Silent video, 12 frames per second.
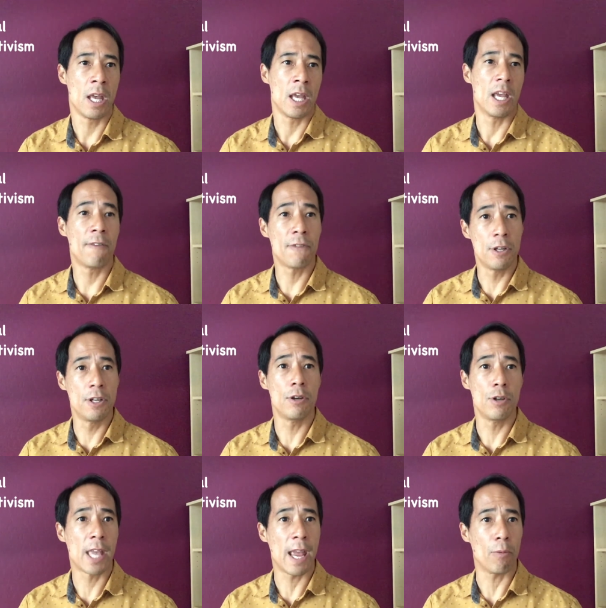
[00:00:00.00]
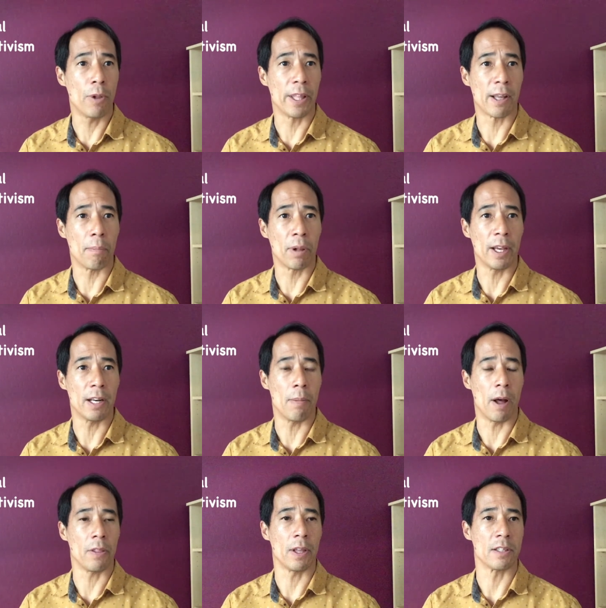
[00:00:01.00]
If you do, you can't really complain
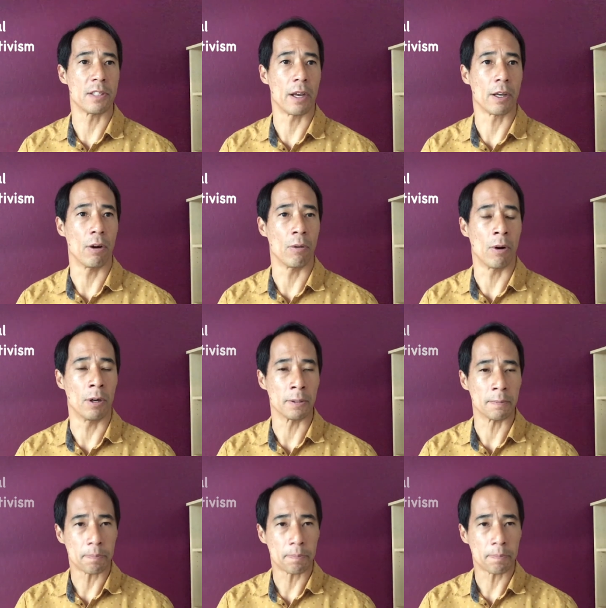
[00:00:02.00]
about things that go wrong.